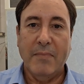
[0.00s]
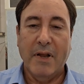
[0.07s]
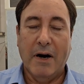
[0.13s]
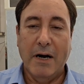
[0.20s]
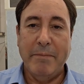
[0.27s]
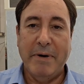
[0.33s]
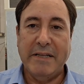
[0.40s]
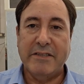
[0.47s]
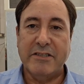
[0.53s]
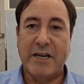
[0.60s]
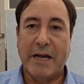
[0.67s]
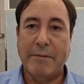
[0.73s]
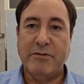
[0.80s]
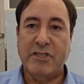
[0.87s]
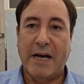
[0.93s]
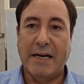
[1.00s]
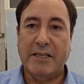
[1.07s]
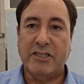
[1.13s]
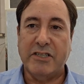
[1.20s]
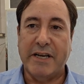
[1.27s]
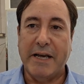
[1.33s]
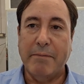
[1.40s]
I made the same
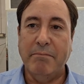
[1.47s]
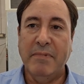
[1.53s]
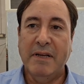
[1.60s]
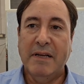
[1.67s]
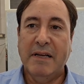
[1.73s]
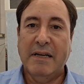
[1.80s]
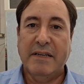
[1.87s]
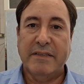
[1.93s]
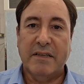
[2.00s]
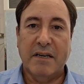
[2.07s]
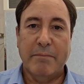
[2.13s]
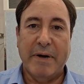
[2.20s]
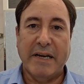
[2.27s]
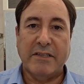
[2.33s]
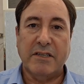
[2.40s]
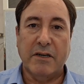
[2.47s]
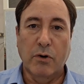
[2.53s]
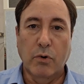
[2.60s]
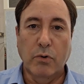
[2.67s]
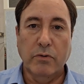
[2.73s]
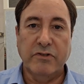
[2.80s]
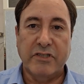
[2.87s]
challenge to him that I make to
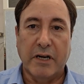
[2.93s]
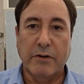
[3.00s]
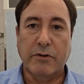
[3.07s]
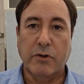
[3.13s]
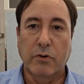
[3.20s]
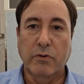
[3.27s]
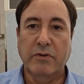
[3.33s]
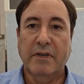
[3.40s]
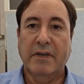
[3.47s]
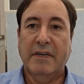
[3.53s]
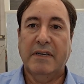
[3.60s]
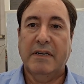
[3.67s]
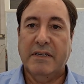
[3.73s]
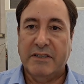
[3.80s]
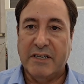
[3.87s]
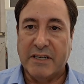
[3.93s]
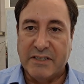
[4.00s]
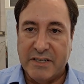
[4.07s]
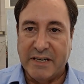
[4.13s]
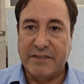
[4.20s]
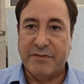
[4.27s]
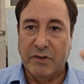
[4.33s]
all so-called
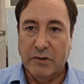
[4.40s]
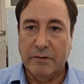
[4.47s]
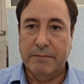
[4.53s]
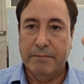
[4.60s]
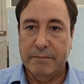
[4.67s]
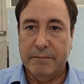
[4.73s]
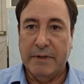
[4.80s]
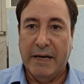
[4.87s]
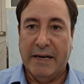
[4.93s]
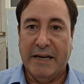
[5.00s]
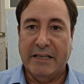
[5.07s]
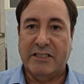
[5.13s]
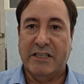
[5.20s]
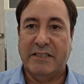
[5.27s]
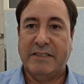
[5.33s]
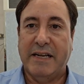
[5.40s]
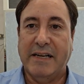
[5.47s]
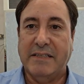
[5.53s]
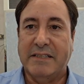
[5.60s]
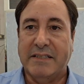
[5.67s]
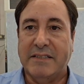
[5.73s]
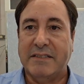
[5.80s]
successful NHS
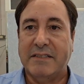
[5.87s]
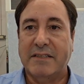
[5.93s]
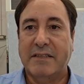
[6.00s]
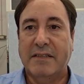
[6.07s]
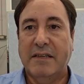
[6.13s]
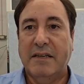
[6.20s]
dentists.